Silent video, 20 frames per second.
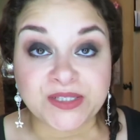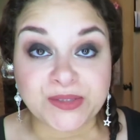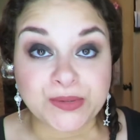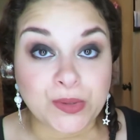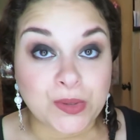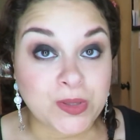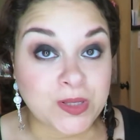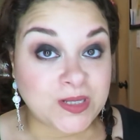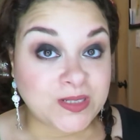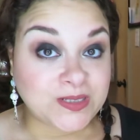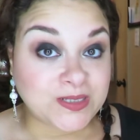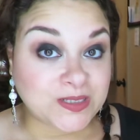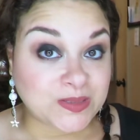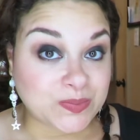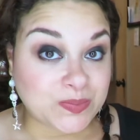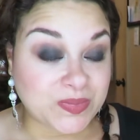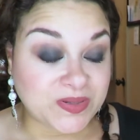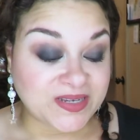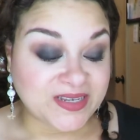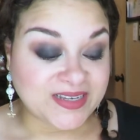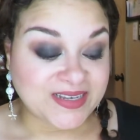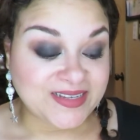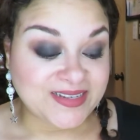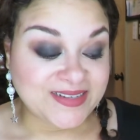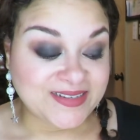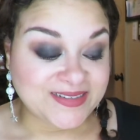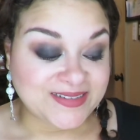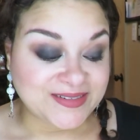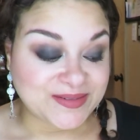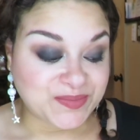So let's
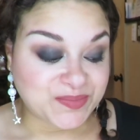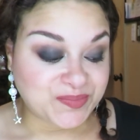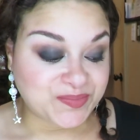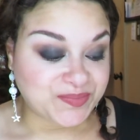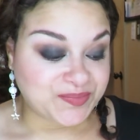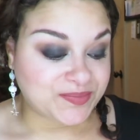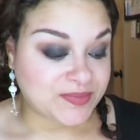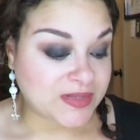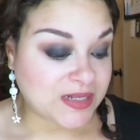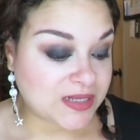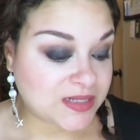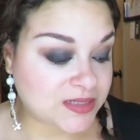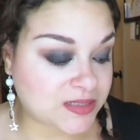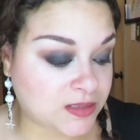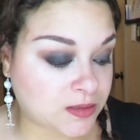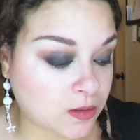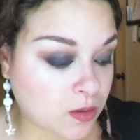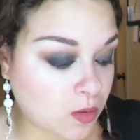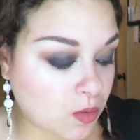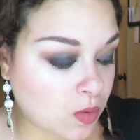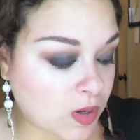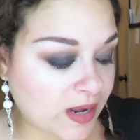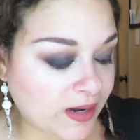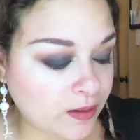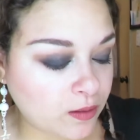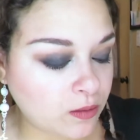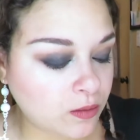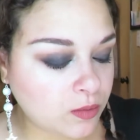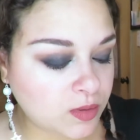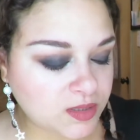begin. So I
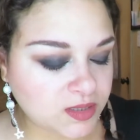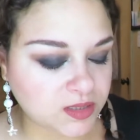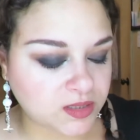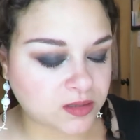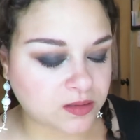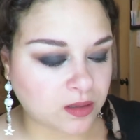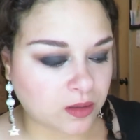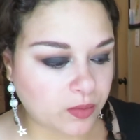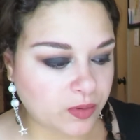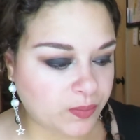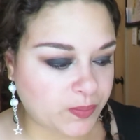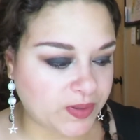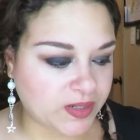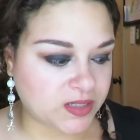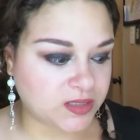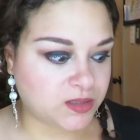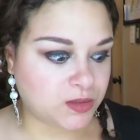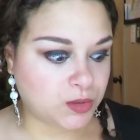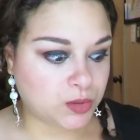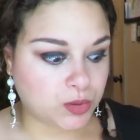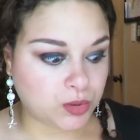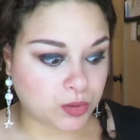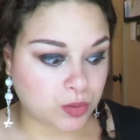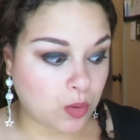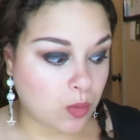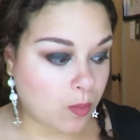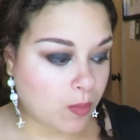don't know what to start with because there's so